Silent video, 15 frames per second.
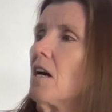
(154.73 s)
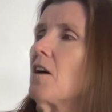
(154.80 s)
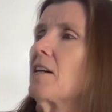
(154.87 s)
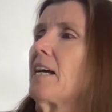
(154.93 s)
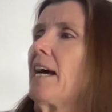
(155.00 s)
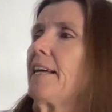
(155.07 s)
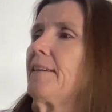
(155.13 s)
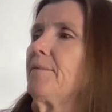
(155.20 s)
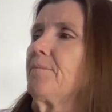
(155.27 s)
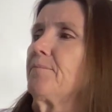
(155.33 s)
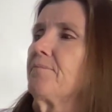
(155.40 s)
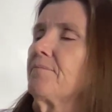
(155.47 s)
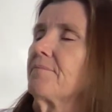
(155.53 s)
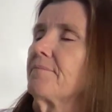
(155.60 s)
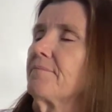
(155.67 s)
Okay,
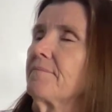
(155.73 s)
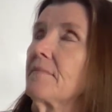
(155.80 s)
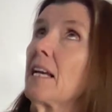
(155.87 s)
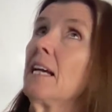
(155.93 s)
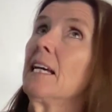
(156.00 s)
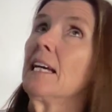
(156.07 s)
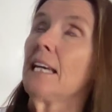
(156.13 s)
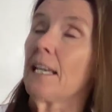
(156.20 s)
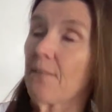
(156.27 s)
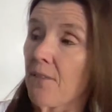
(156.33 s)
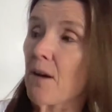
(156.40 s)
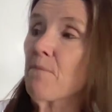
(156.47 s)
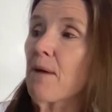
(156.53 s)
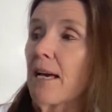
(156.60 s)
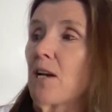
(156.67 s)
if
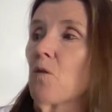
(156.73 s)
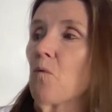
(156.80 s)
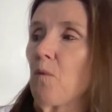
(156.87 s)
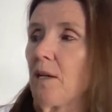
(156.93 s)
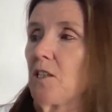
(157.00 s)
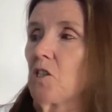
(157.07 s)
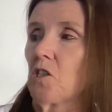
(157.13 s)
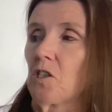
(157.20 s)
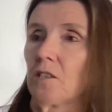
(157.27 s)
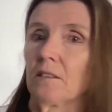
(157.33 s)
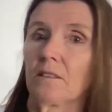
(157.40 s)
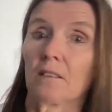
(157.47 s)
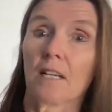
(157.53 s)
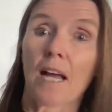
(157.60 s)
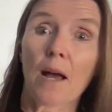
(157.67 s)
I make a wish,
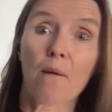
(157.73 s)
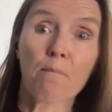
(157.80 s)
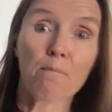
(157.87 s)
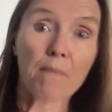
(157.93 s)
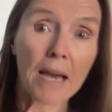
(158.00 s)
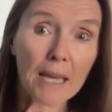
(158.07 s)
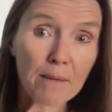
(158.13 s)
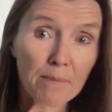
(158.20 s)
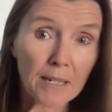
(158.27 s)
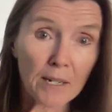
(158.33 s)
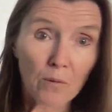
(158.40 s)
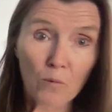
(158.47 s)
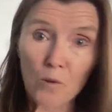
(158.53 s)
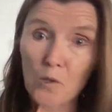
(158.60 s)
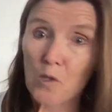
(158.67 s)
maybe
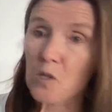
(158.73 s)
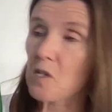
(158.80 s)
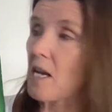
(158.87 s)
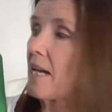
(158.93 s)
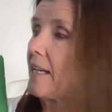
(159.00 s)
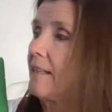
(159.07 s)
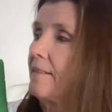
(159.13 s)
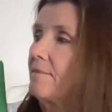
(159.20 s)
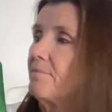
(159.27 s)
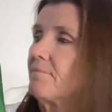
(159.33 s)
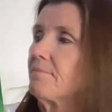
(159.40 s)
it will stay.